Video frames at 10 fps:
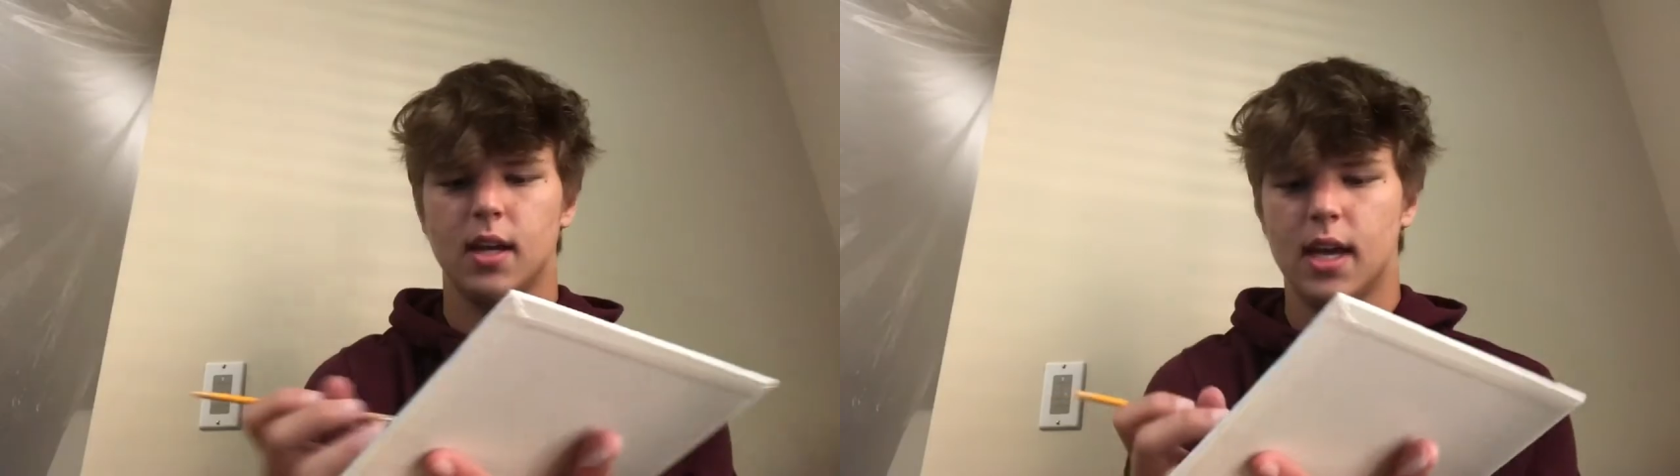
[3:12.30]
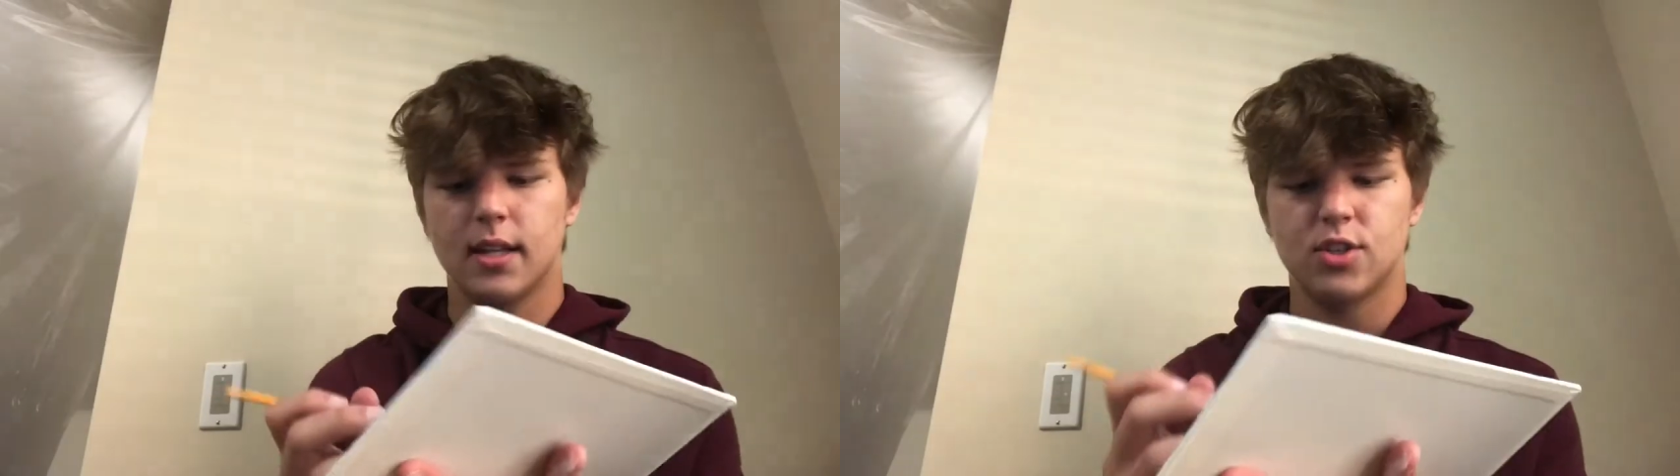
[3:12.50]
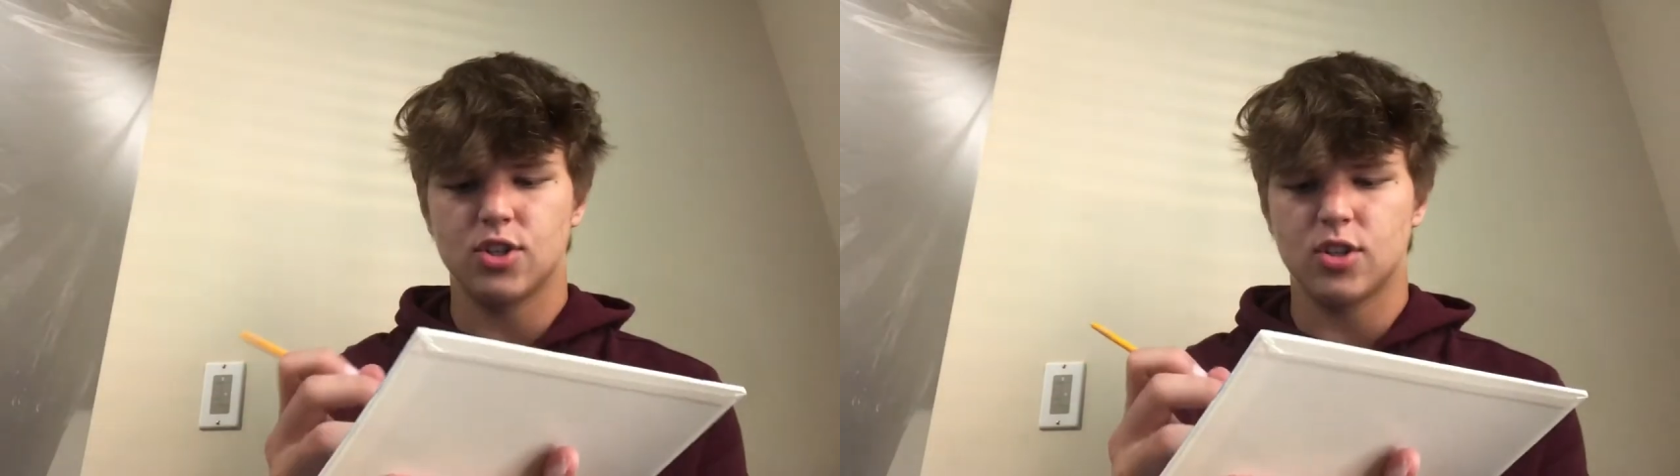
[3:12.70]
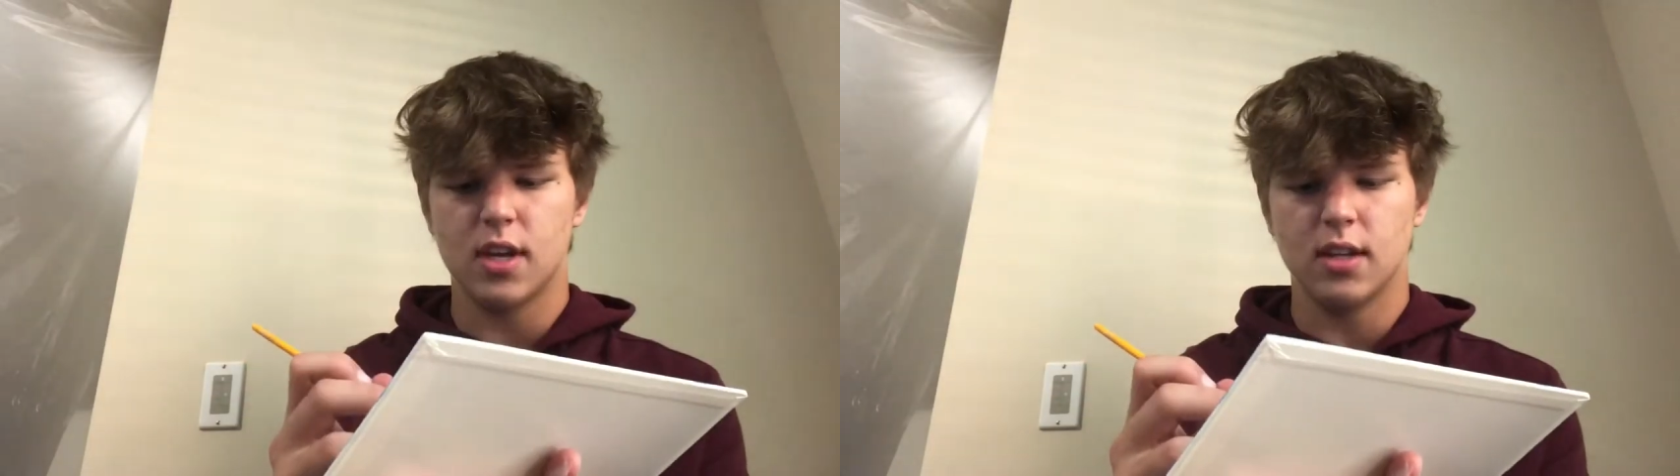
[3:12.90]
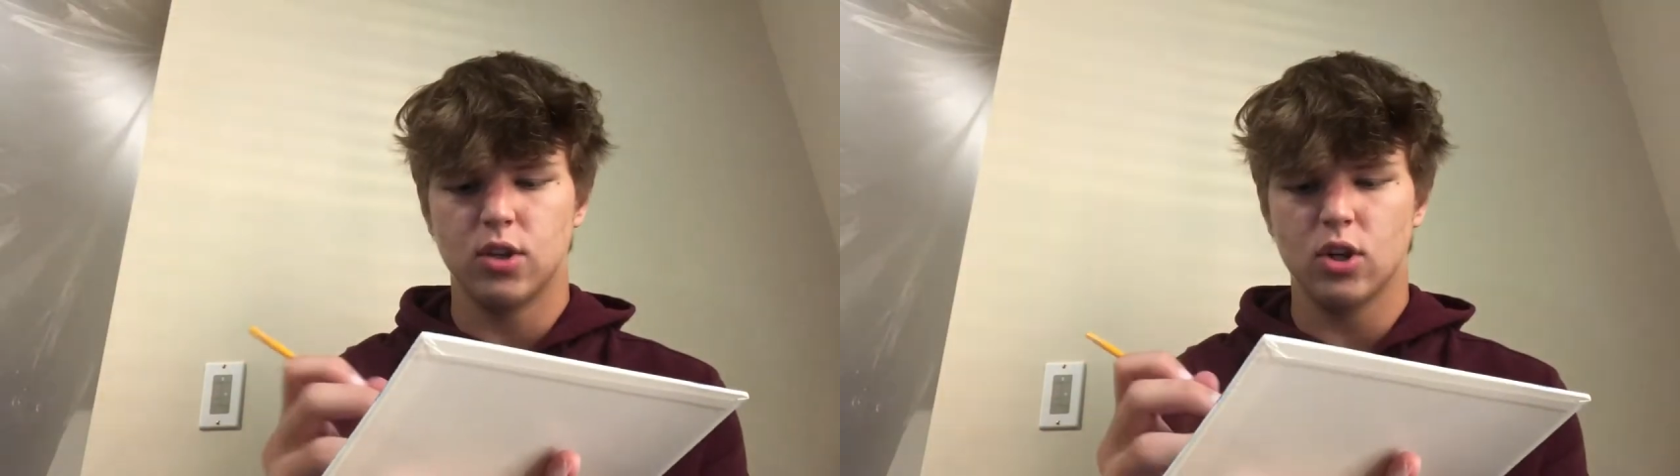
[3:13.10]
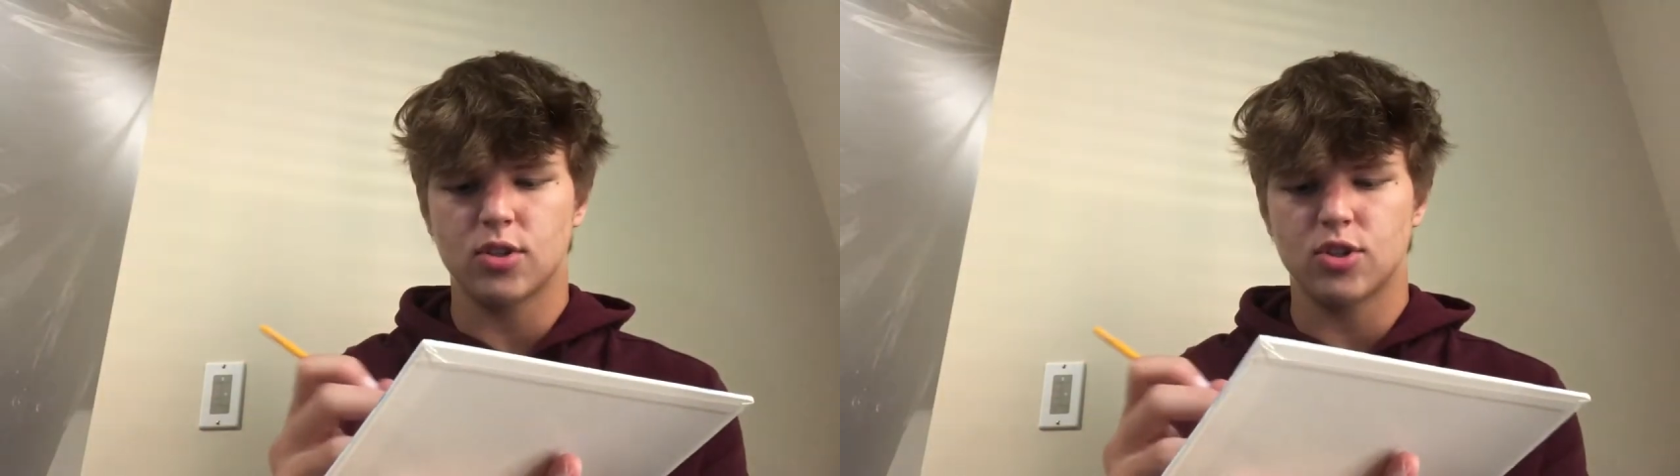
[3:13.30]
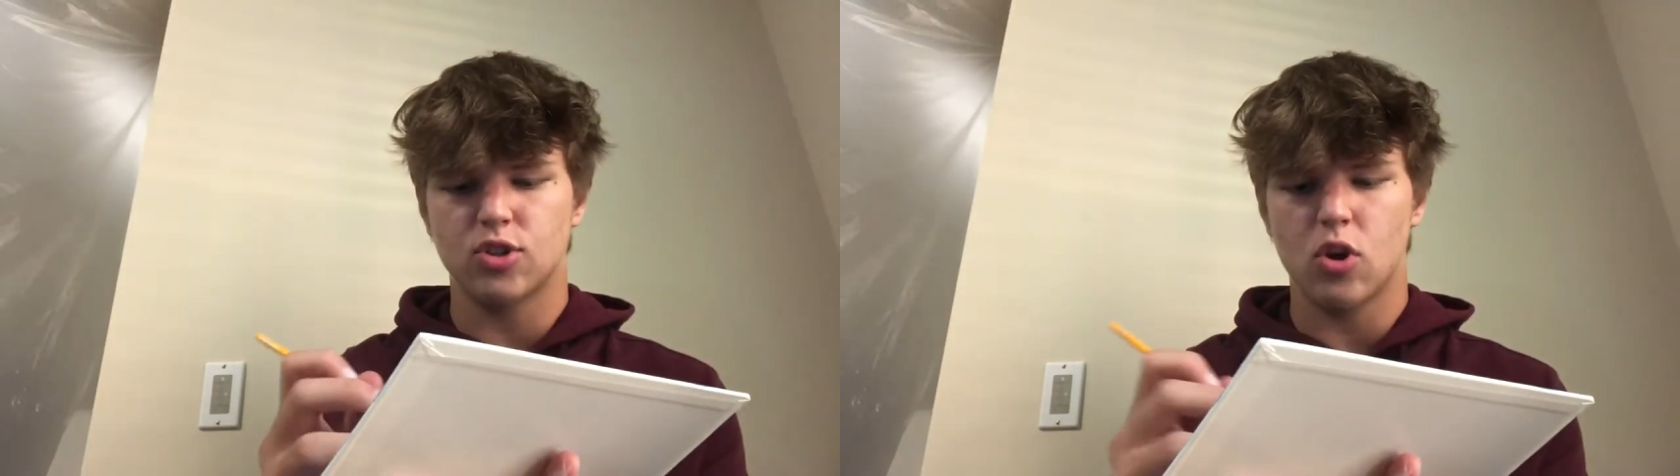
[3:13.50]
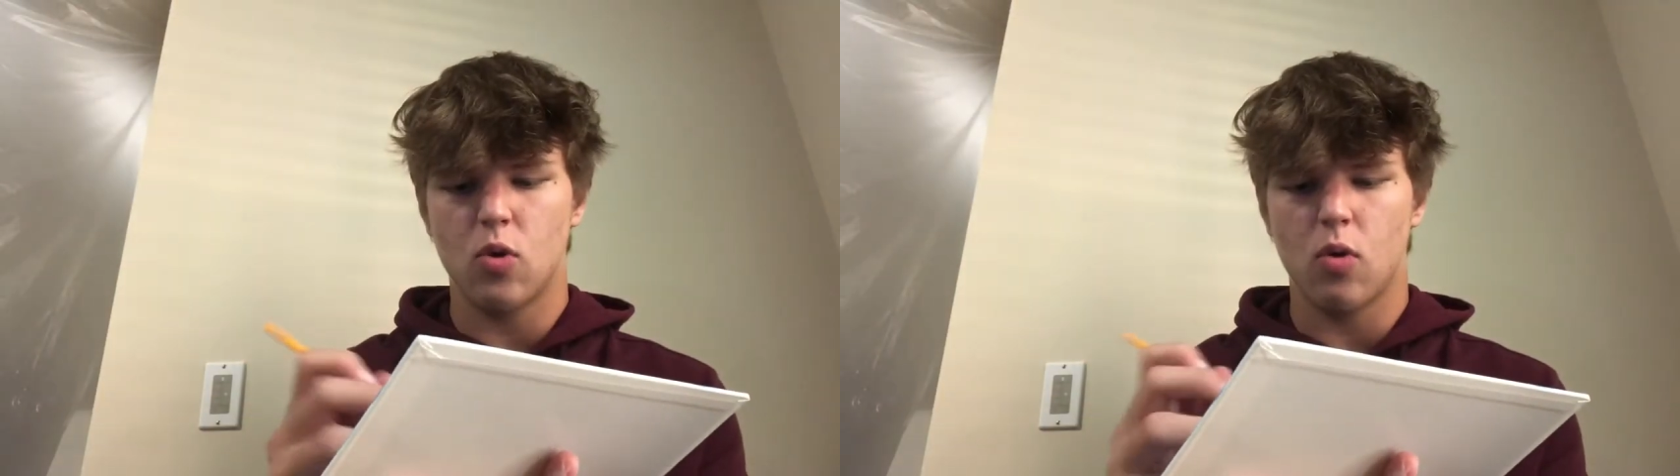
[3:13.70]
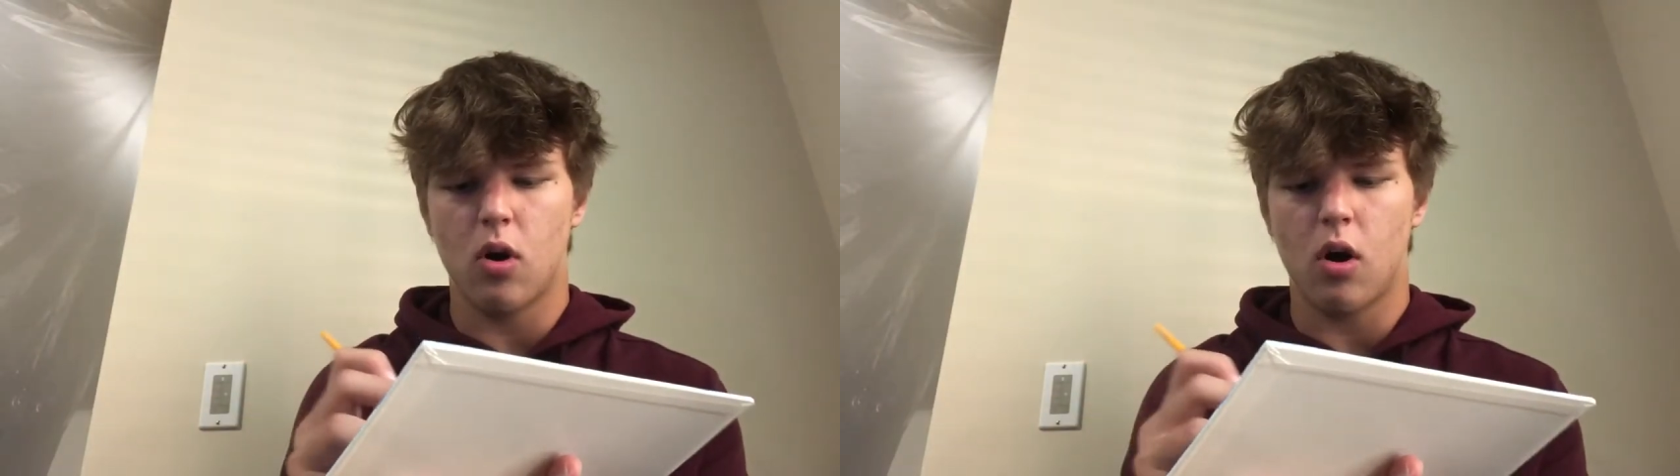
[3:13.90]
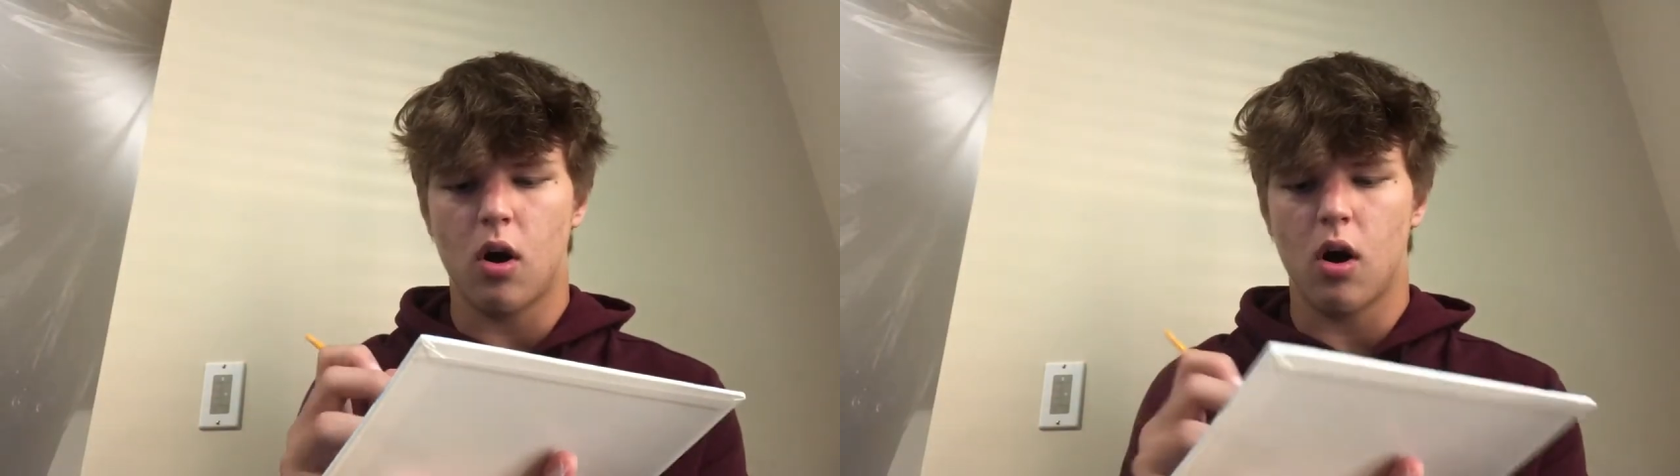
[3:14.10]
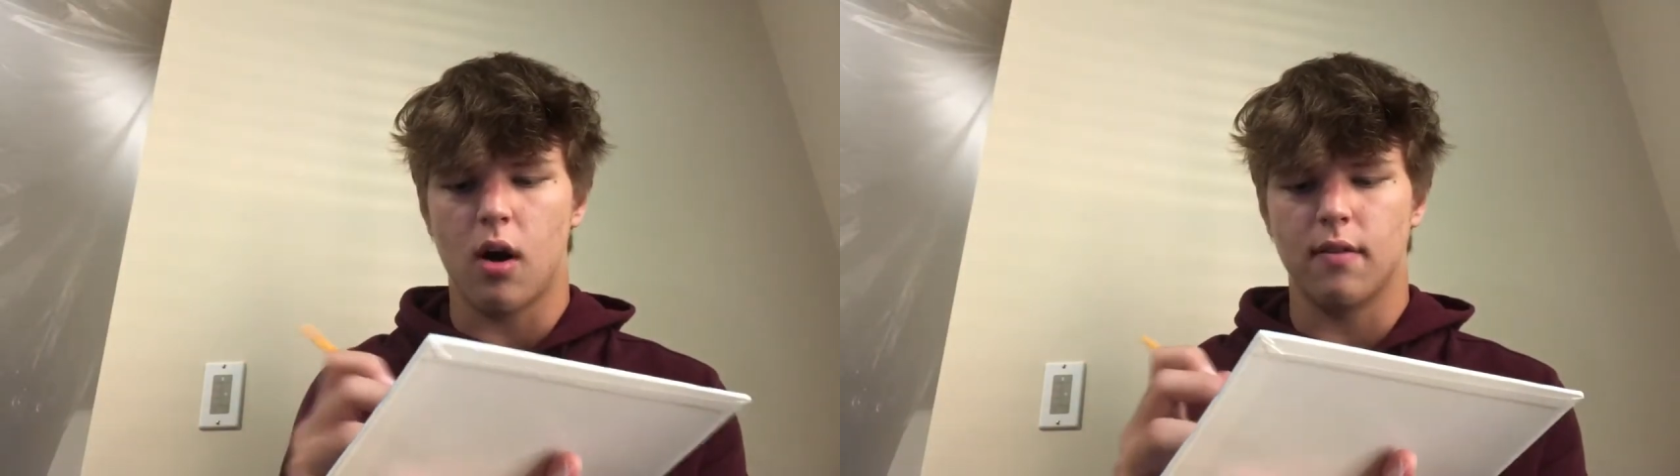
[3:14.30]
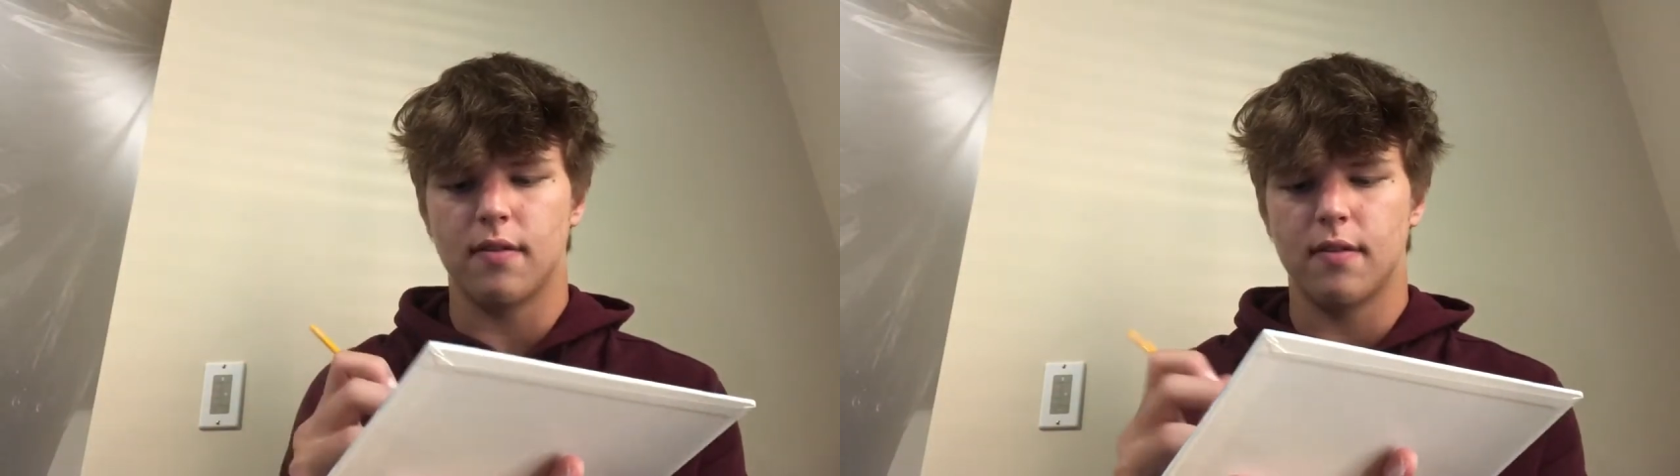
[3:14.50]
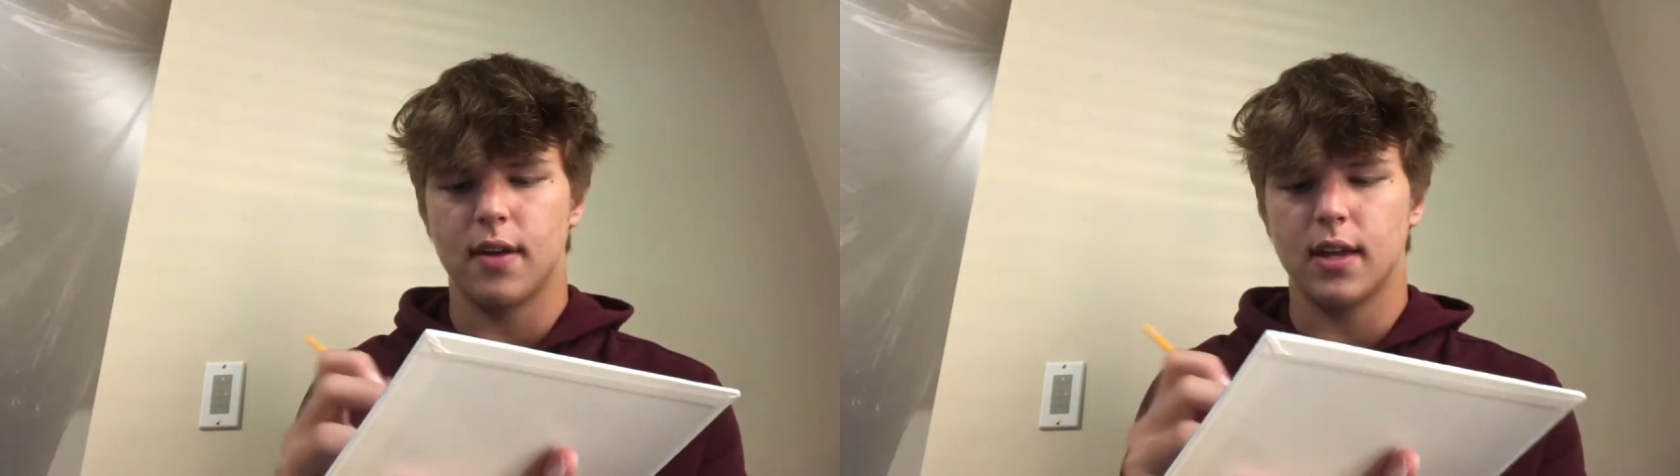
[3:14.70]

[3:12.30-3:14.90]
It looks so off.